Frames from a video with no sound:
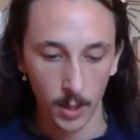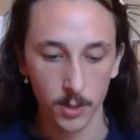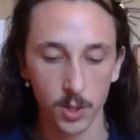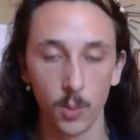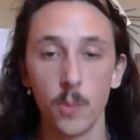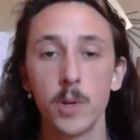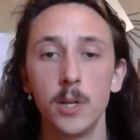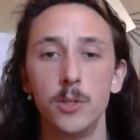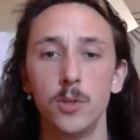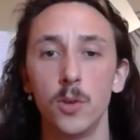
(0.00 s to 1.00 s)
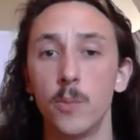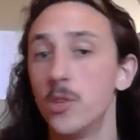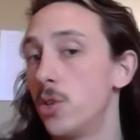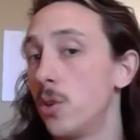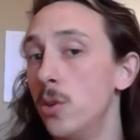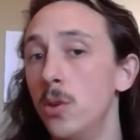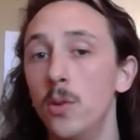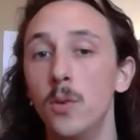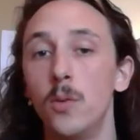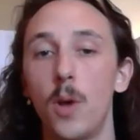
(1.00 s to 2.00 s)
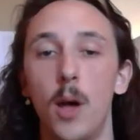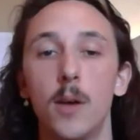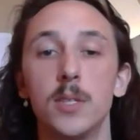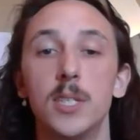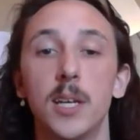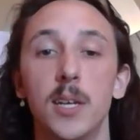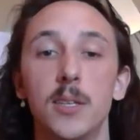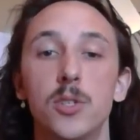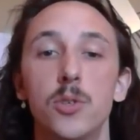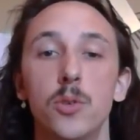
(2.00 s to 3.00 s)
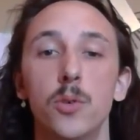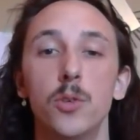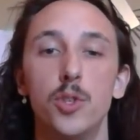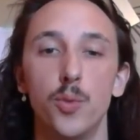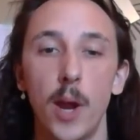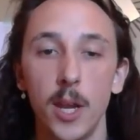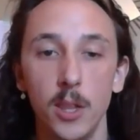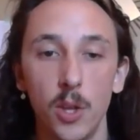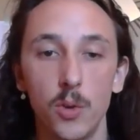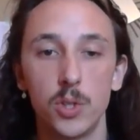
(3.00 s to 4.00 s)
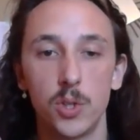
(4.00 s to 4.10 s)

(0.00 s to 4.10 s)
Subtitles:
So what we're going to do, I'm going to show you some techniques to drain those